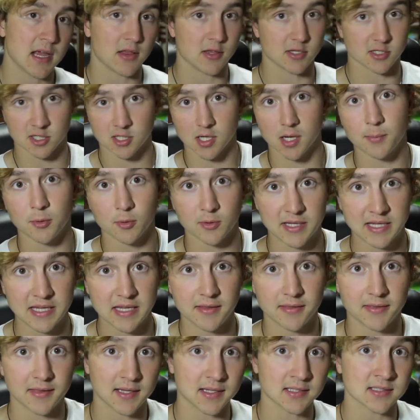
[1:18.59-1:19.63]
There's a couple
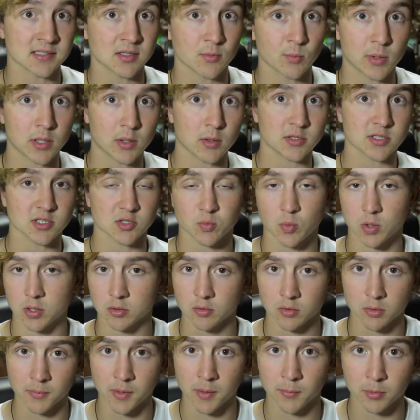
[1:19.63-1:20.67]
key things that we just want
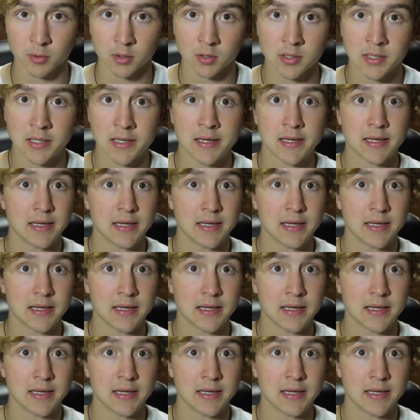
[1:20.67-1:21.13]
to remember